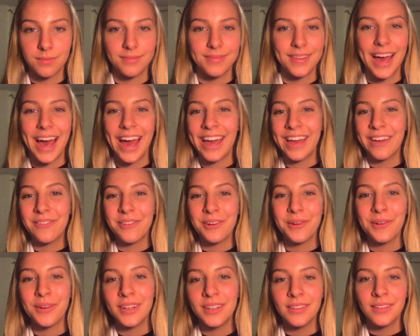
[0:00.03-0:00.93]
Hi
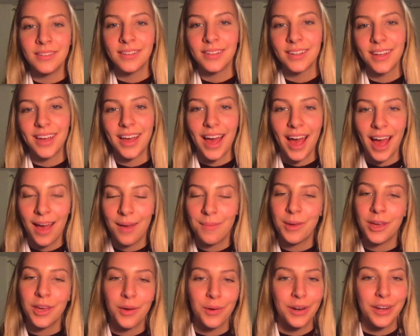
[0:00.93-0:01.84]
everyone, I'm
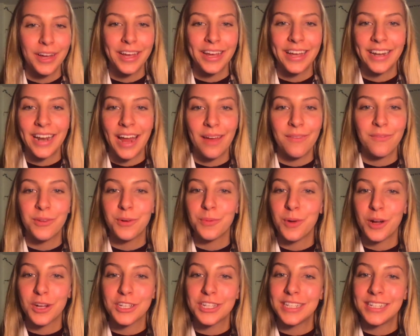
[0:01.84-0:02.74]
Iona and I'm from
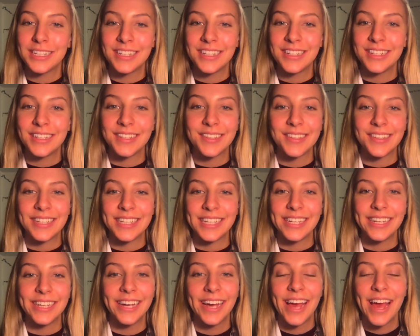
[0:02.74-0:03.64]
Washington,
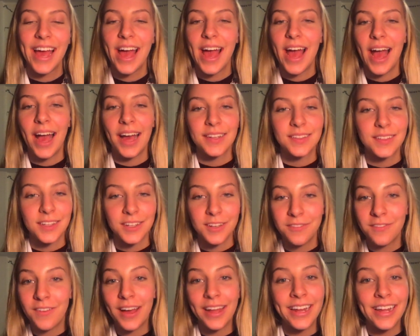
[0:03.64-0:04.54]
D.C. I study
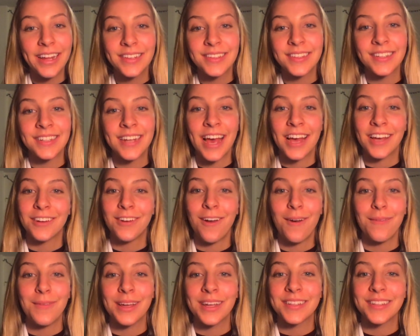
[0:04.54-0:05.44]
finance and
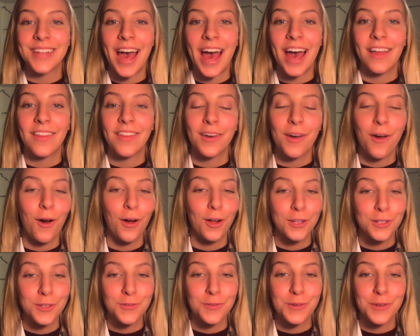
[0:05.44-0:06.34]
economics at the
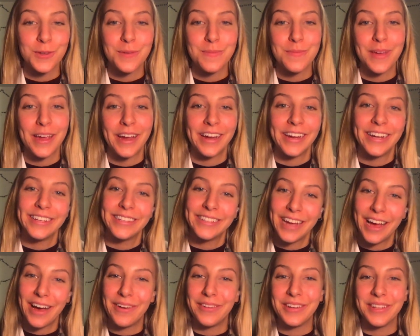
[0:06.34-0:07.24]
College of William Mary
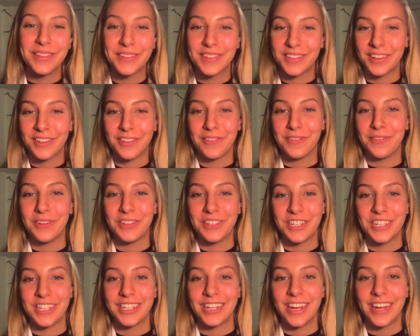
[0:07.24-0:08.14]
down in Southern
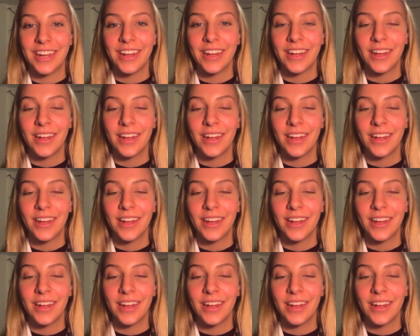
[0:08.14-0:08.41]
Virginia.